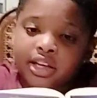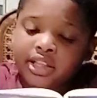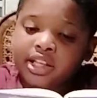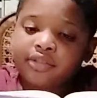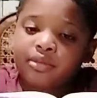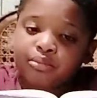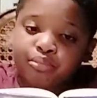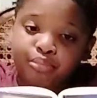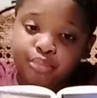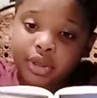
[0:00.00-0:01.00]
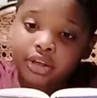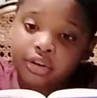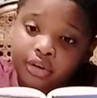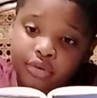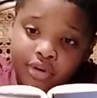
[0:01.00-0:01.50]
An even
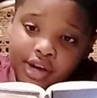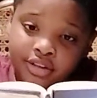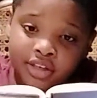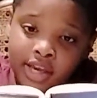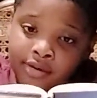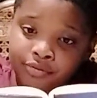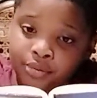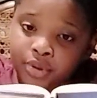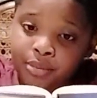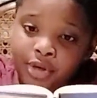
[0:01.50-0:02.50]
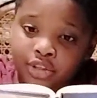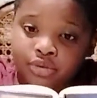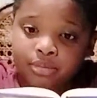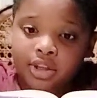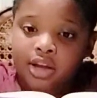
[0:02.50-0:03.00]
bigger crash came from the
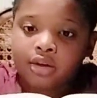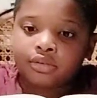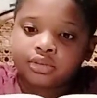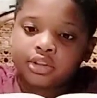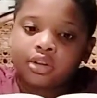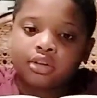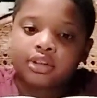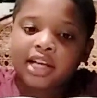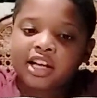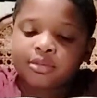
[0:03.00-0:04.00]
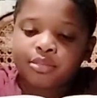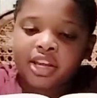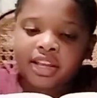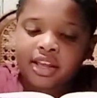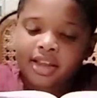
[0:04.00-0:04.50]
bedroom now. There was a loud
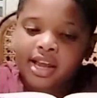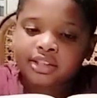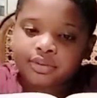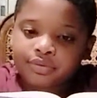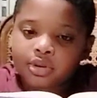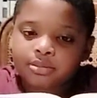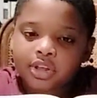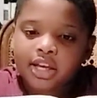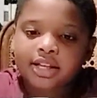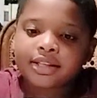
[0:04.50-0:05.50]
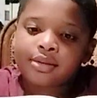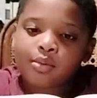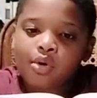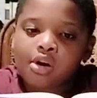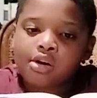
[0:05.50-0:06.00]
banging, as if something had hit a
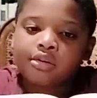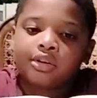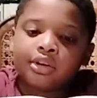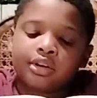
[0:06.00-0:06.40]
wall.